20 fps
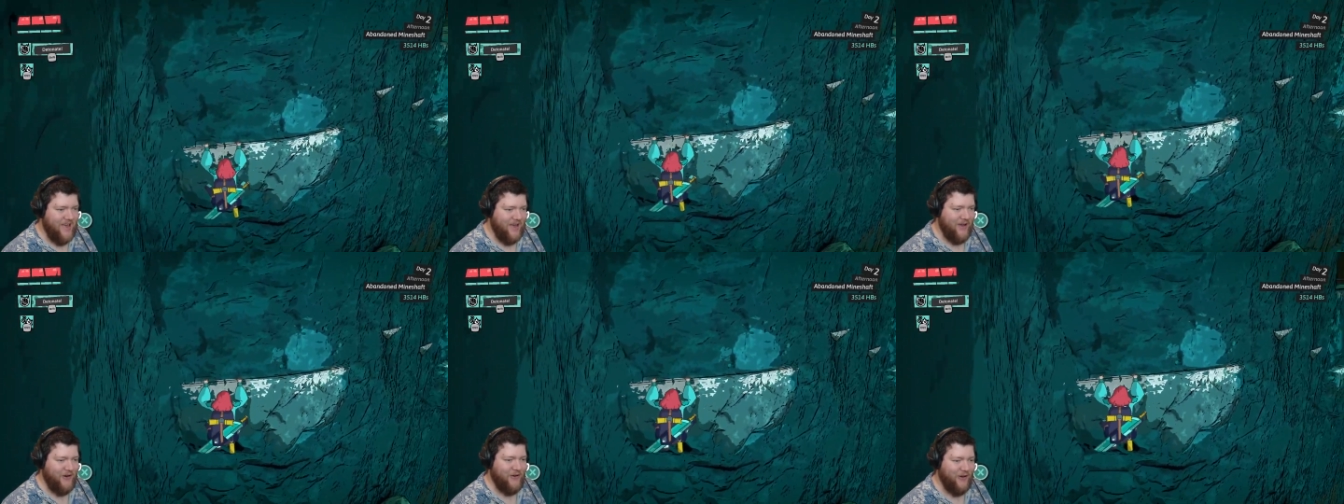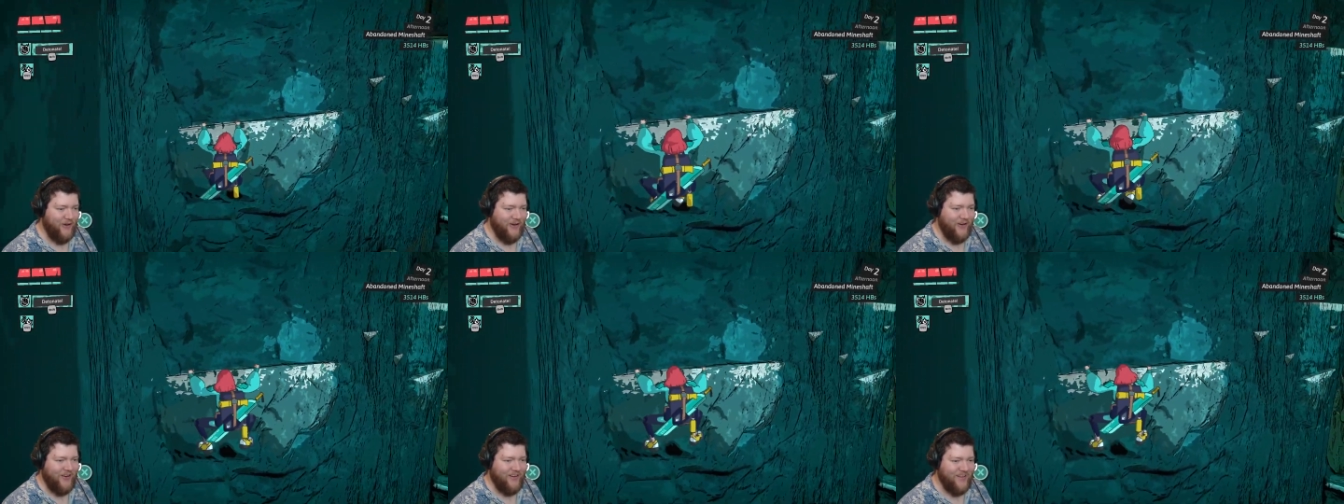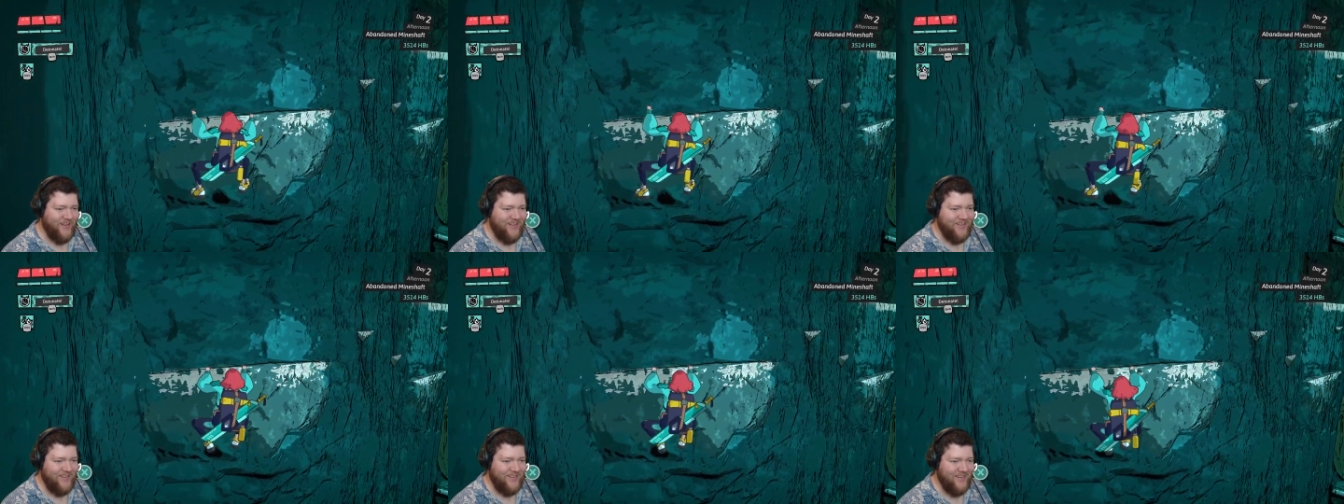
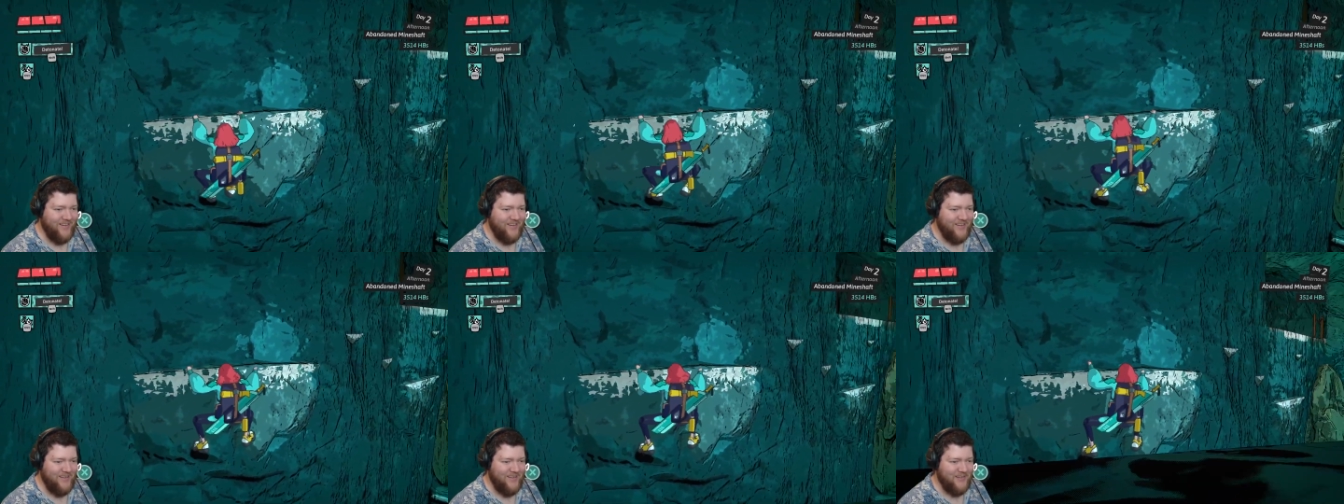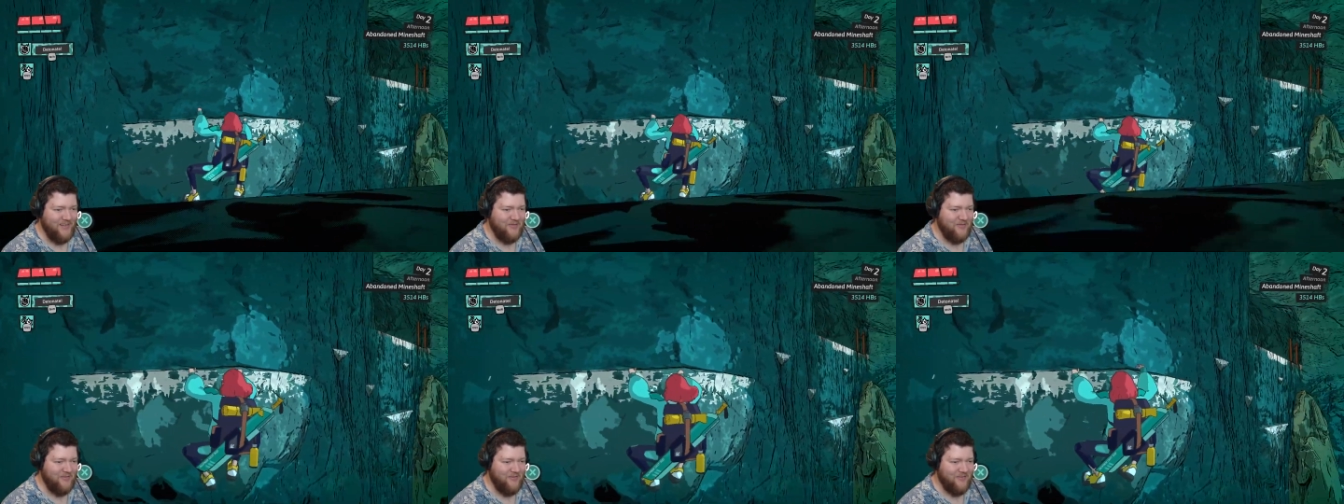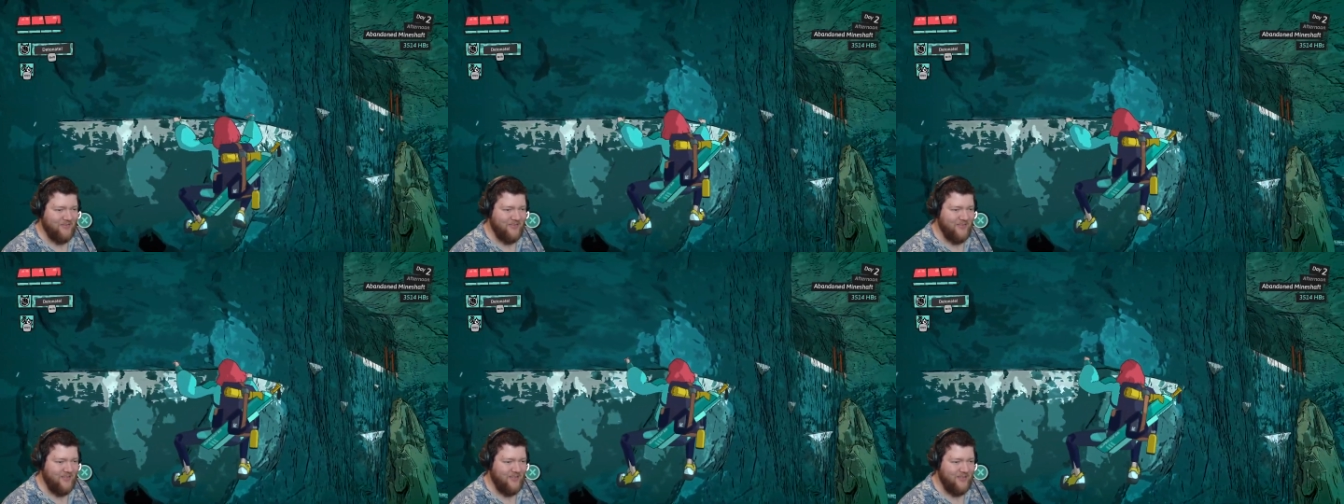there.
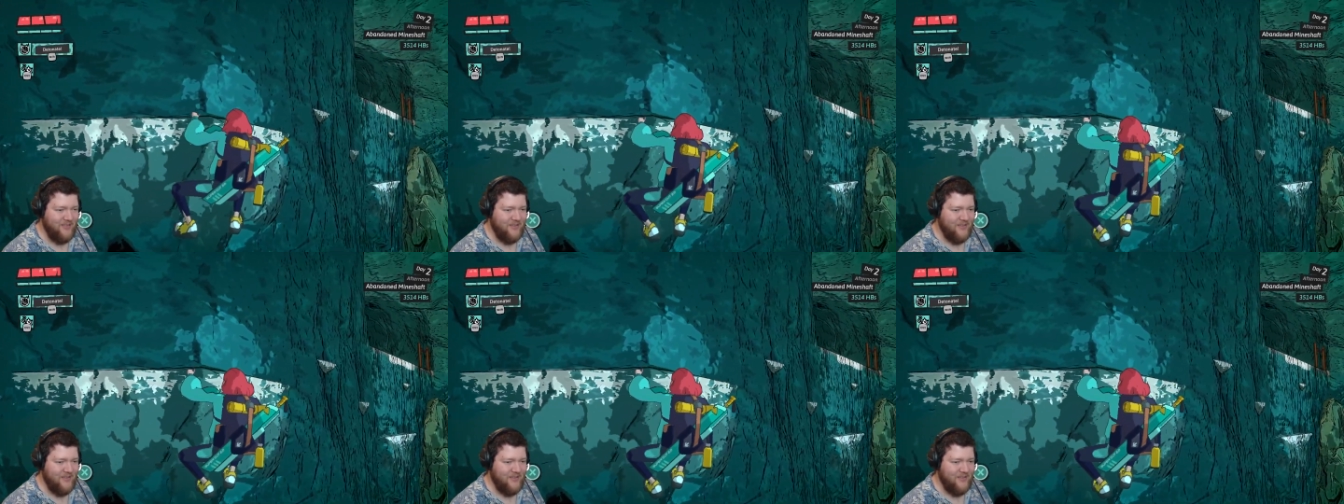um,